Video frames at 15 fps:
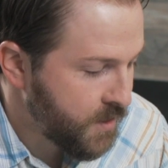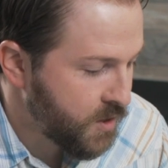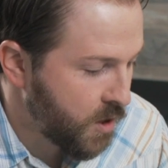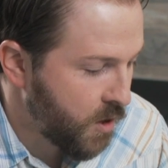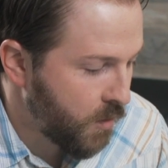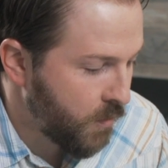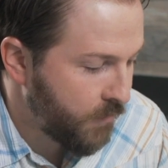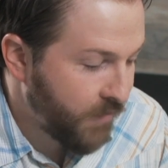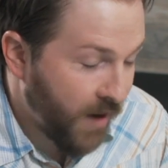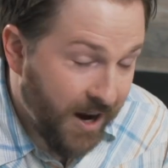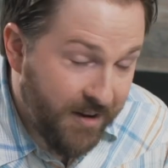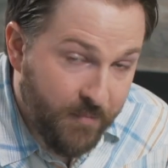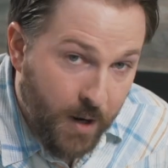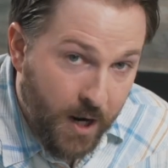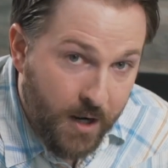So
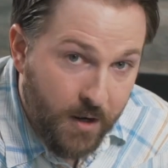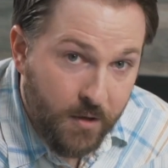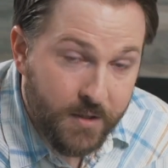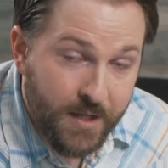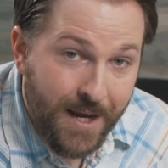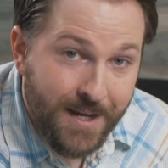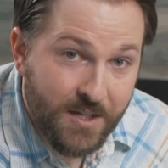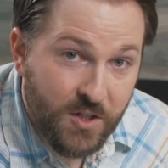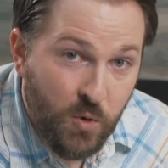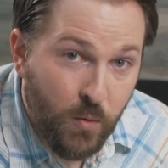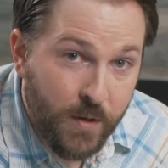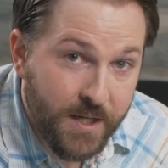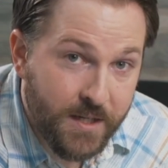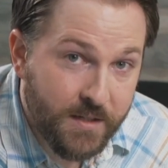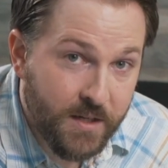5 miles at
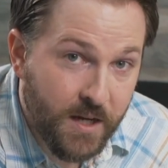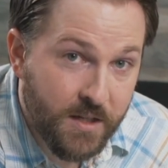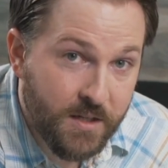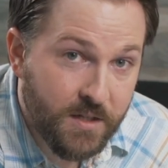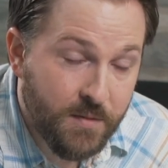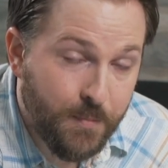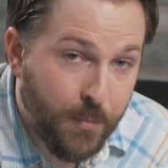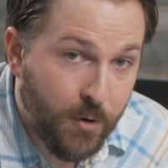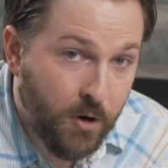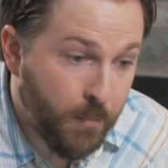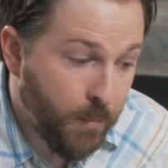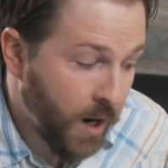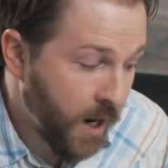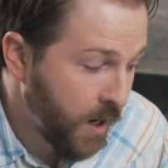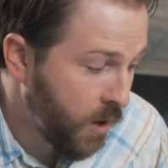20 cents per
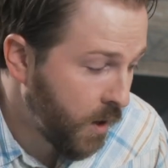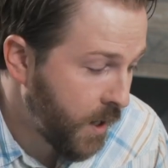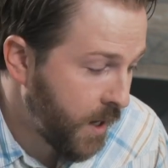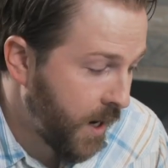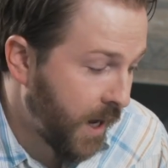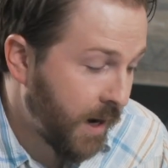mile.